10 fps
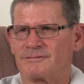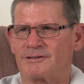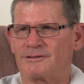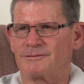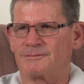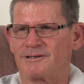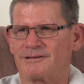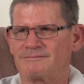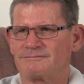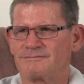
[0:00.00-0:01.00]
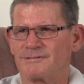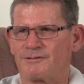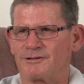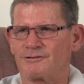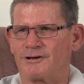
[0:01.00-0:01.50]
I do. But if
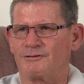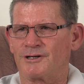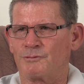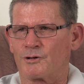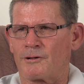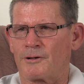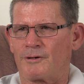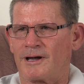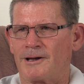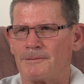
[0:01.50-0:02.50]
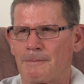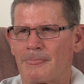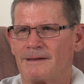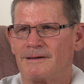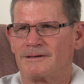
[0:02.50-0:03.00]
I try and read a book on the way home,
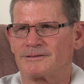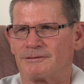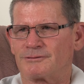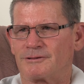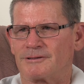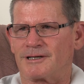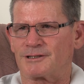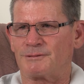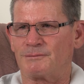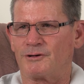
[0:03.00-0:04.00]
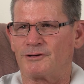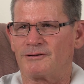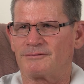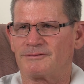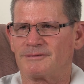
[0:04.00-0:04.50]
so it sort of takes my mind off